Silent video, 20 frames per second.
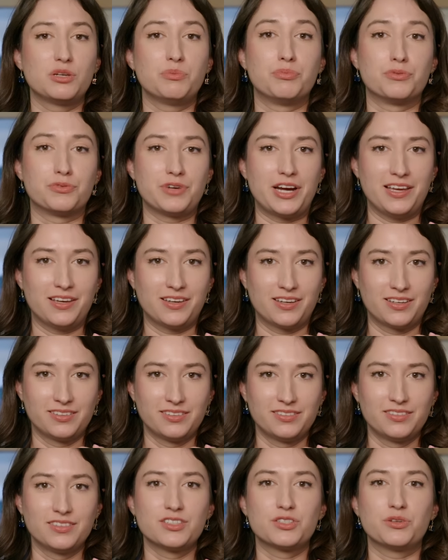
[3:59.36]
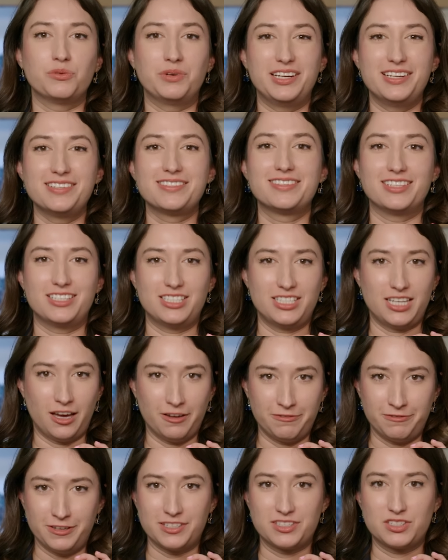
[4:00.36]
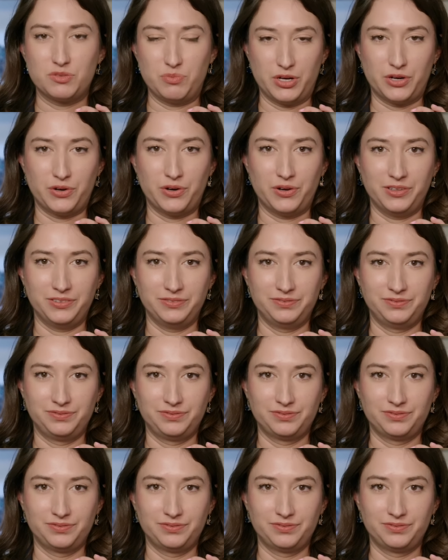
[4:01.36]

to break. So it is the toughest mineral.